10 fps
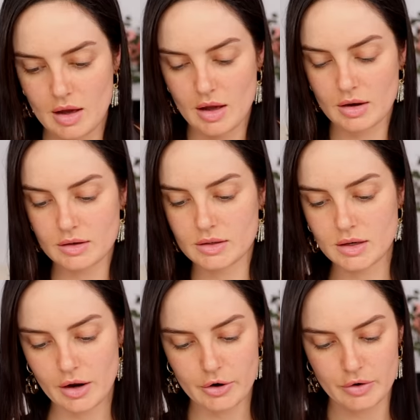and
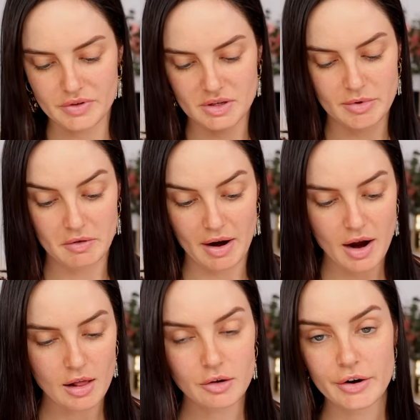I don't know if it's gonna be the right
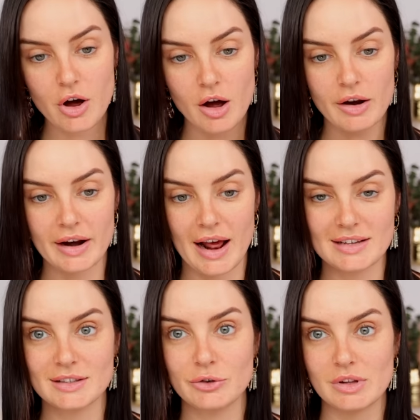color or not. It
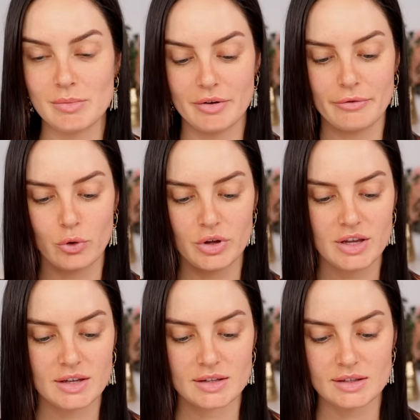has literally been 4
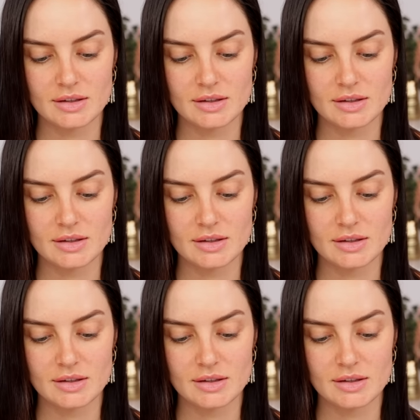years.